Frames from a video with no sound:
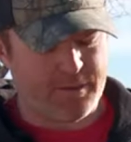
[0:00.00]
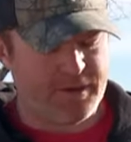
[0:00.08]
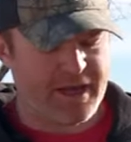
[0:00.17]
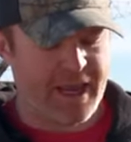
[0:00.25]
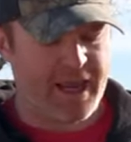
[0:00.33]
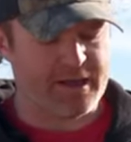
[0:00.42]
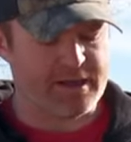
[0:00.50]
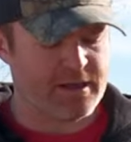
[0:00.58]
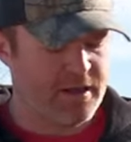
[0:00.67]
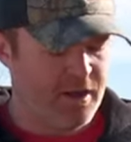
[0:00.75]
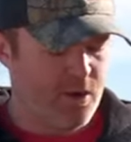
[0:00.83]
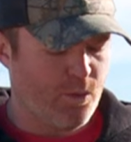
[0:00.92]
come in handy.
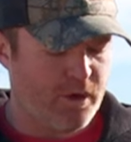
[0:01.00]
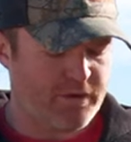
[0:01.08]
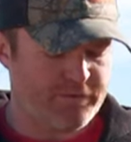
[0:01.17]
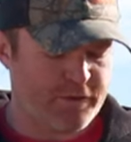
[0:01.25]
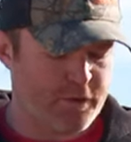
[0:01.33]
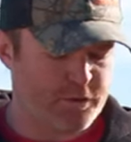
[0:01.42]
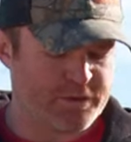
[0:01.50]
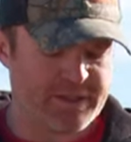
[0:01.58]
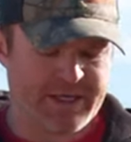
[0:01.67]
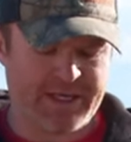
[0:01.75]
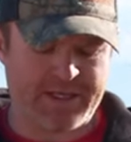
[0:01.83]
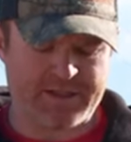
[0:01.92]
One of those
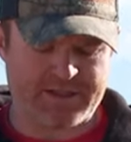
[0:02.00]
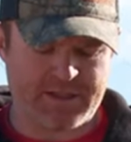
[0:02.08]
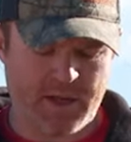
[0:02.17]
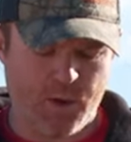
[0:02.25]
is